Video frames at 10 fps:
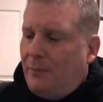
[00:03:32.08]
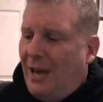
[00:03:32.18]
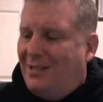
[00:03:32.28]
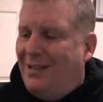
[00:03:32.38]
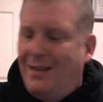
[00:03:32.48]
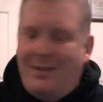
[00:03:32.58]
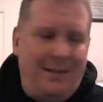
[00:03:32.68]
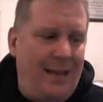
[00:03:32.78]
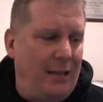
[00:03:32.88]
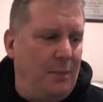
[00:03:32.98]
It says
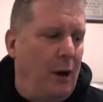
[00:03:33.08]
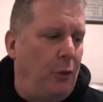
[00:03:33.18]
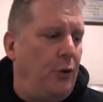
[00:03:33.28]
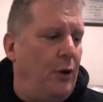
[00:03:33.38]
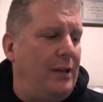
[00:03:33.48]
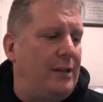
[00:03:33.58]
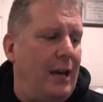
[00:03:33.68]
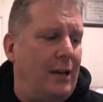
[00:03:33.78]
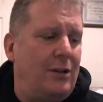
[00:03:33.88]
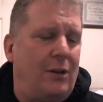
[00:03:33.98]
it takes about 30
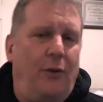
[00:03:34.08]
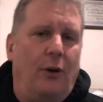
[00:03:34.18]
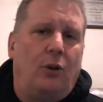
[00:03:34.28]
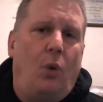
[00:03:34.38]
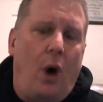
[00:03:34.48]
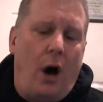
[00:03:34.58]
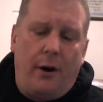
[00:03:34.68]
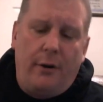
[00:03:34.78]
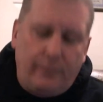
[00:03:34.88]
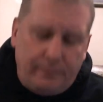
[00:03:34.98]
seconds to filter
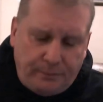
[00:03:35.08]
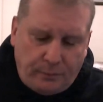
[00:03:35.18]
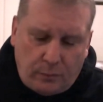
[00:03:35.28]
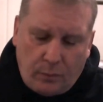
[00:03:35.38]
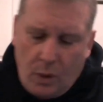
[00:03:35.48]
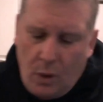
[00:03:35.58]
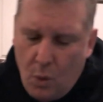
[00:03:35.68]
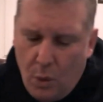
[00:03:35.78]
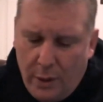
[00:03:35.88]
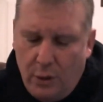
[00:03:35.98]
water
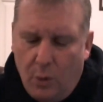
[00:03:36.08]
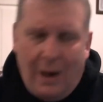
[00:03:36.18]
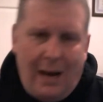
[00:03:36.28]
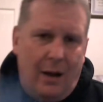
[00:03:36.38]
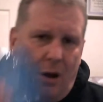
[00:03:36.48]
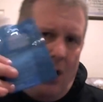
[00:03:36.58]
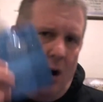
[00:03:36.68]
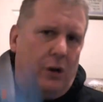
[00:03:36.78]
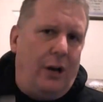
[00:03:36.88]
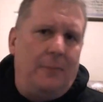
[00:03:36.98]
when you
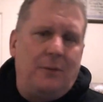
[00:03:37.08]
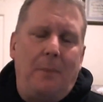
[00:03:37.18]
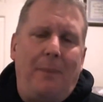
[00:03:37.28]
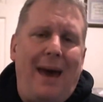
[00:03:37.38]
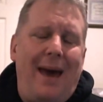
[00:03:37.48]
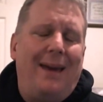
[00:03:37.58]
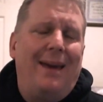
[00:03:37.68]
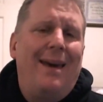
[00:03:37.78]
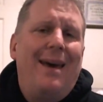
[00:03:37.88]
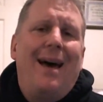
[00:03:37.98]
hook it up to the bag.
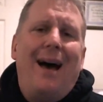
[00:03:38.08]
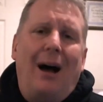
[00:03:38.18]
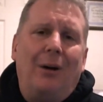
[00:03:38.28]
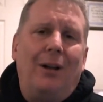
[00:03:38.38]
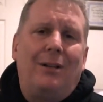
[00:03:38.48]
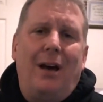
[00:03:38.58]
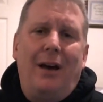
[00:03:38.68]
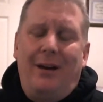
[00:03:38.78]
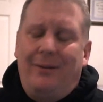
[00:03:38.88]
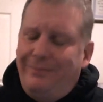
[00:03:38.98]
I'm going to tell
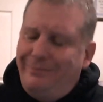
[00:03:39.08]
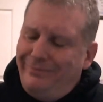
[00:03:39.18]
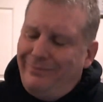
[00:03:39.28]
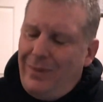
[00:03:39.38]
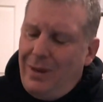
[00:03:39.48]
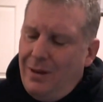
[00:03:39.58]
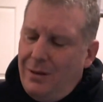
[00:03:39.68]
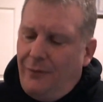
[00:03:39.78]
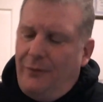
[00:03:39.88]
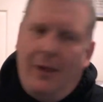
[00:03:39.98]
you,
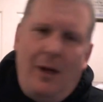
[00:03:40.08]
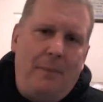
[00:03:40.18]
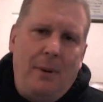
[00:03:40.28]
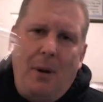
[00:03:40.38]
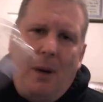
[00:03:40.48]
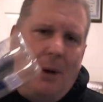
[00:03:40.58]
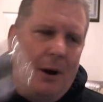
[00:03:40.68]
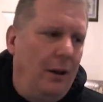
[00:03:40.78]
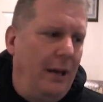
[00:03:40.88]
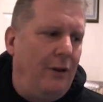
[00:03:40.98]
to fill up about a
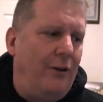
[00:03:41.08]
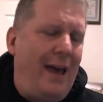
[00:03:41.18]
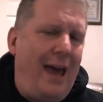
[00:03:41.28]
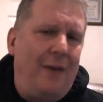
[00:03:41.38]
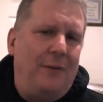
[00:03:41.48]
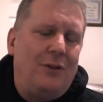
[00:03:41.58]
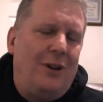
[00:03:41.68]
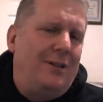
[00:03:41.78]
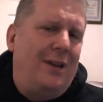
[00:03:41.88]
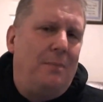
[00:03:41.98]
liter and a half, it's going
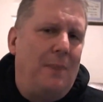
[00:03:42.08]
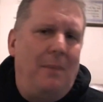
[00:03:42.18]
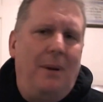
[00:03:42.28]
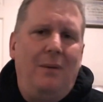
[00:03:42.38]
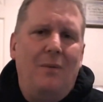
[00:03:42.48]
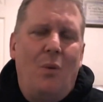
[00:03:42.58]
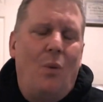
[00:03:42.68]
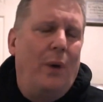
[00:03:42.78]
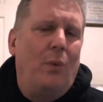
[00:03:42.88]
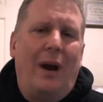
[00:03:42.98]
to take maybe
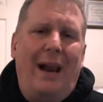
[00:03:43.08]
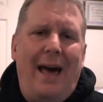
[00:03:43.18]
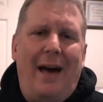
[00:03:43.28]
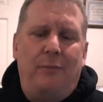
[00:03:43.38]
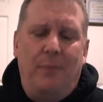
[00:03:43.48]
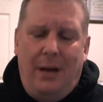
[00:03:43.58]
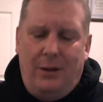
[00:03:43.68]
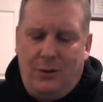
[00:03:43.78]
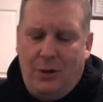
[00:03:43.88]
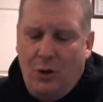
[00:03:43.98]
one and a half
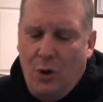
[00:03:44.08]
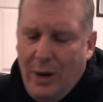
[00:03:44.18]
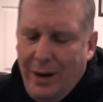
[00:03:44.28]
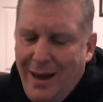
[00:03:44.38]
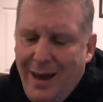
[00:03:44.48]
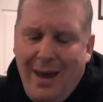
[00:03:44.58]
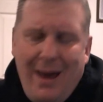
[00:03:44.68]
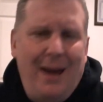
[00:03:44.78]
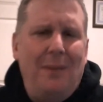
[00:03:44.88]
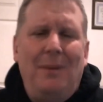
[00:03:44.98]
minutes to do it.
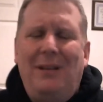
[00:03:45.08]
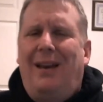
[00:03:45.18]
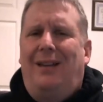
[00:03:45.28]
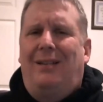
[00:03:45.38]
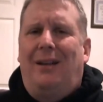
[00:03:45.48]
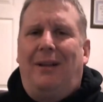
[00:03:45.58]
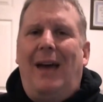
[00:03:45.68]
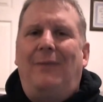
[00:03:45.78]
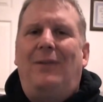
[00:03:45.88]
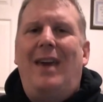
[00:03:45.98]
And let me tell you something.
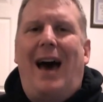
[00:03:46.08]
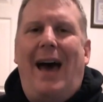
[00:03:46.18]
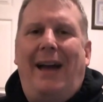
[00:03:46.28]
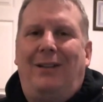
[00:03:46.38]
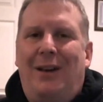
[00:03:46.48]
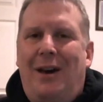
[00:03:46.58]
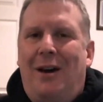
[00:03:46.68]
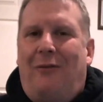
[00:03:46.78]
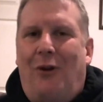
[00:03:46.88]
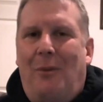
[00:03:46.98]
After you hiked
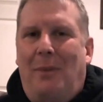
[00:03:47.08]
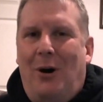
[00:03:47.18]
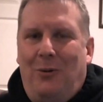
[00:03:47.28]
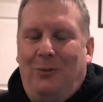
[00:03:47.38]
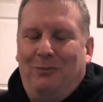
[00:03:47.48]
for about,